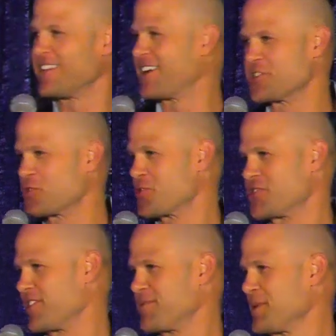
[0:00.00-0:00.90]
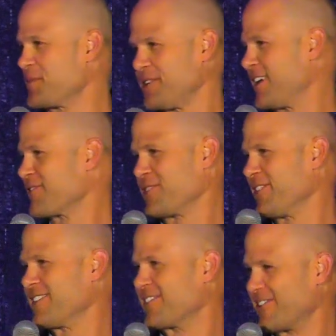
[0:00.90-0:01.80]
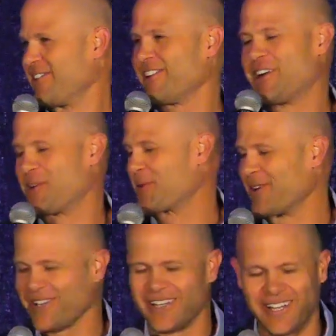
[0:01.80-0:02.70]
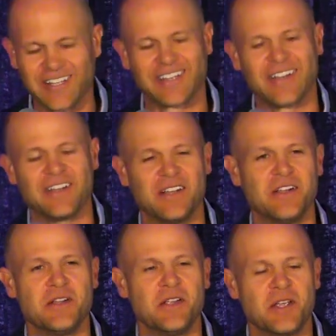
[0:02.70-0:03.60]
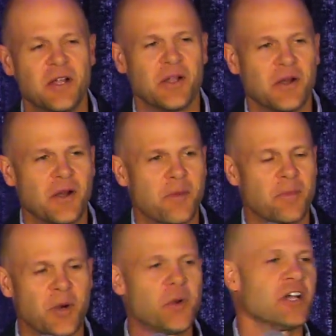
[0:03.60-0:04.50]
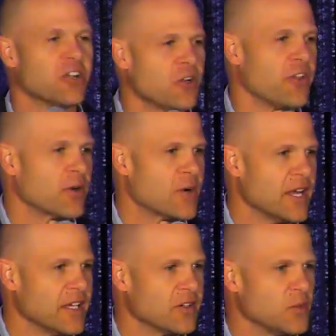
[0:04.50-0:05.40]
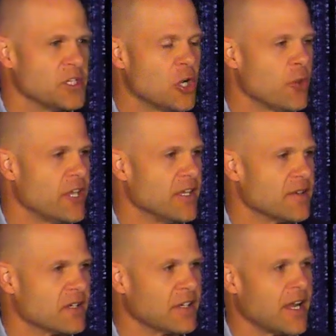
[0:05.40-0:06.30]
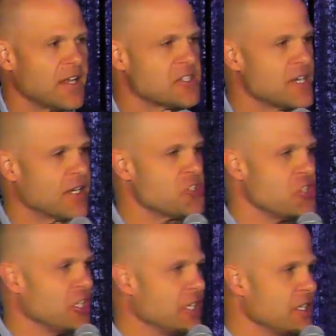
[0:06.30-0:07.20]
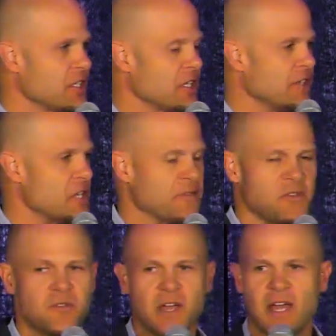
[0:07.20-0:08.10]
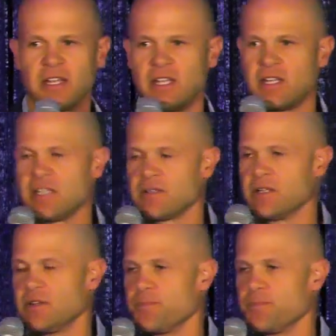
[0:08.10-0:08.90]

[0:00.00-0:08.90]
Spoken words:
that in Georgia. The people really, really, really like that. But we all know that, right? We know that God's not a genie. If you've had any